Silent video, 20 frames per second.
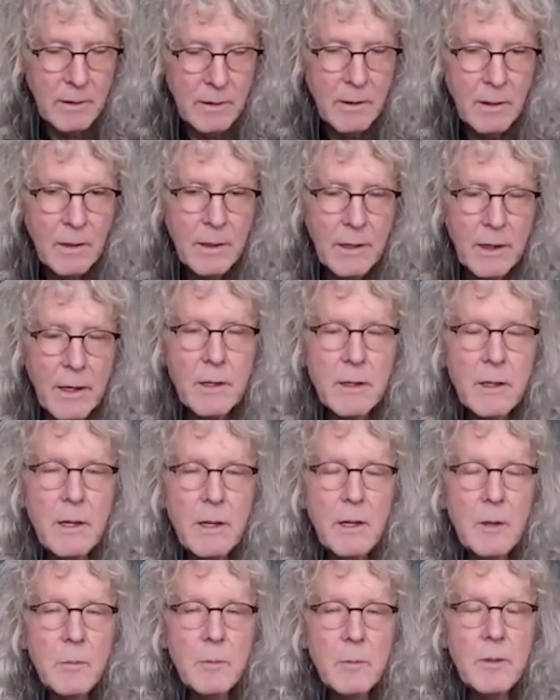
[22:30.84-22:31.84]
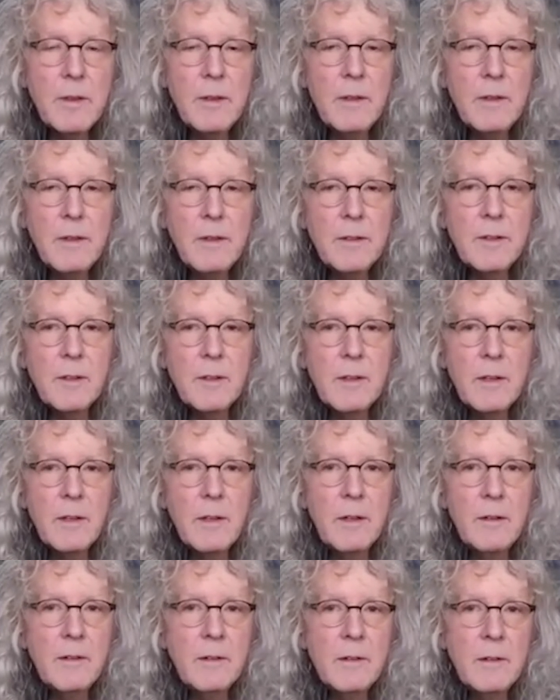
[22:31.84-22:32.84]
Here comes the
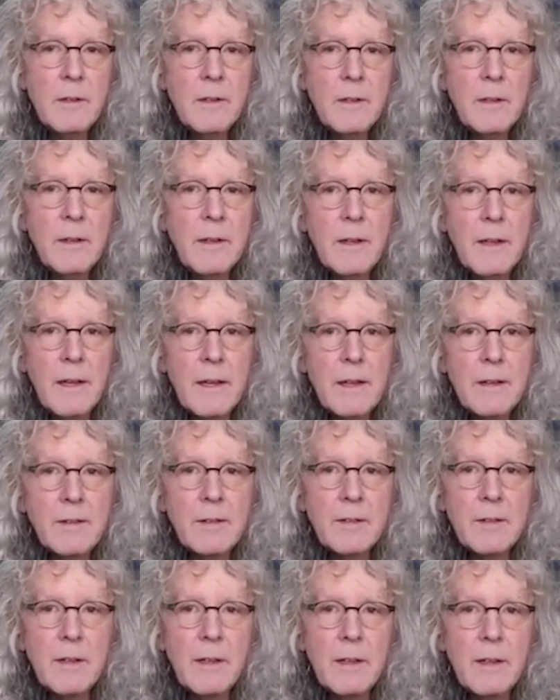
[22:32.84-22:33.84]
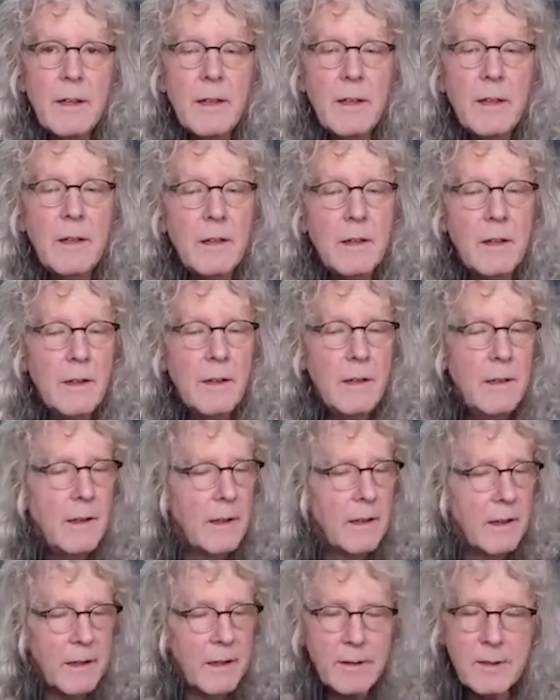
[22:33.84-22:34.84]
sun, and I say
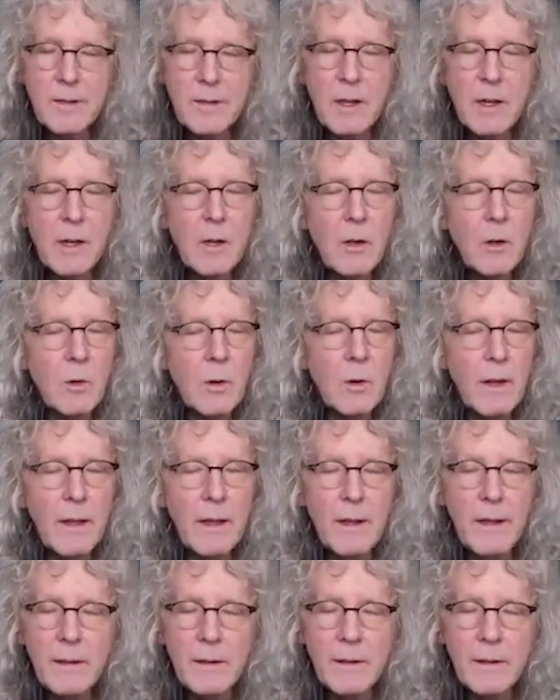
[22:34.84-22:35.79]
it's all right.